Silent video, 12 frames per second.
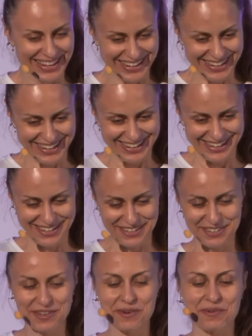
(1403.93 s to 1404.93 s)

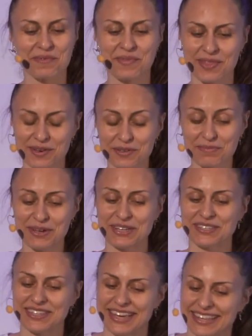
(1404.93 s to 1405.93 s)
So those being
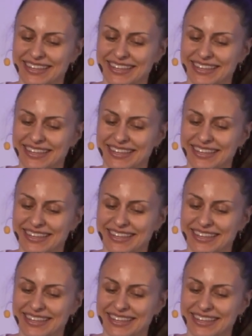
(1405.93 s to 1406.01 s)
said,